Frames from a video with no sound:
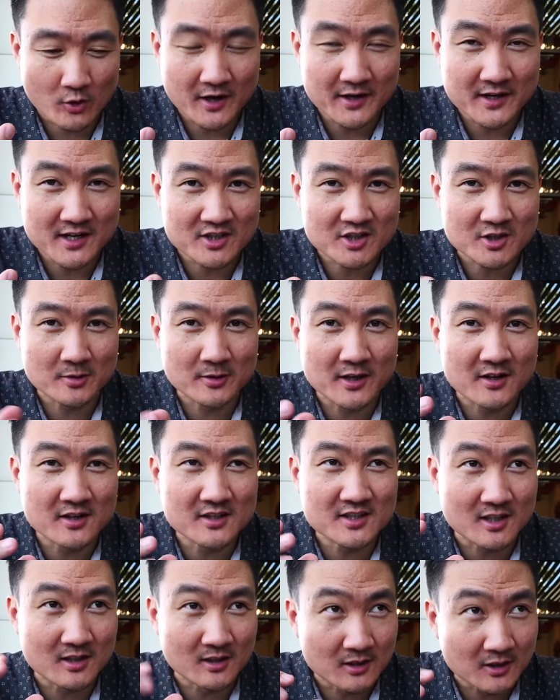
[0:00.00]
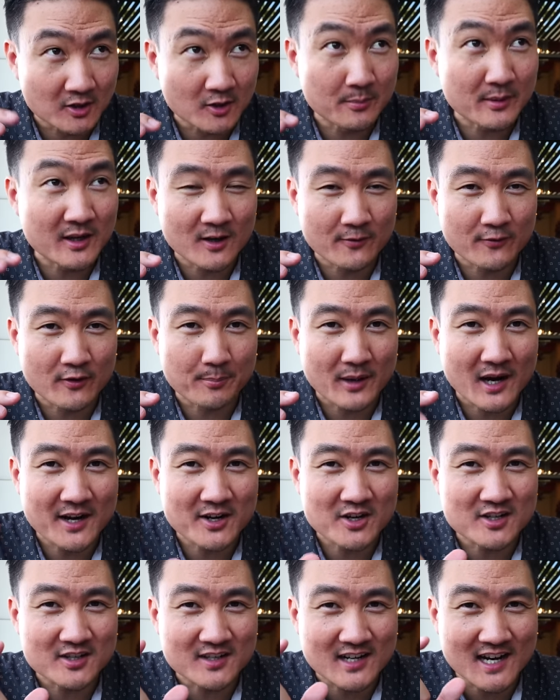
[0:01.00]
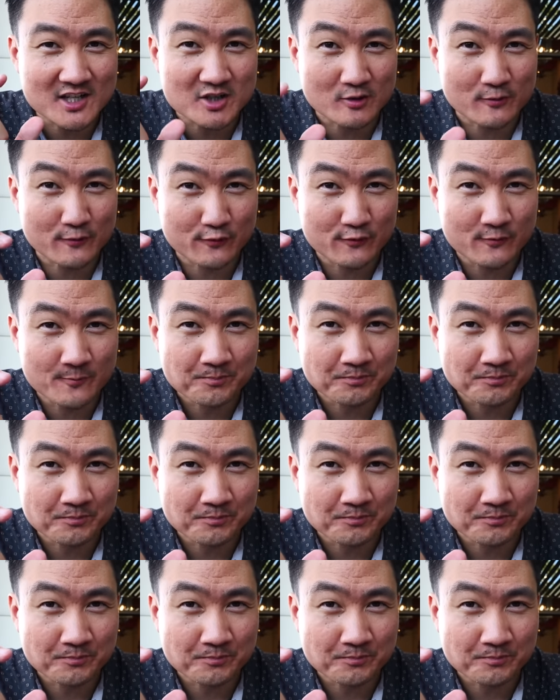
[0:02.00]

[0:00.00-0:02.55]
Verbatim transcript: runny, so there is a little bit of a bite. You can actually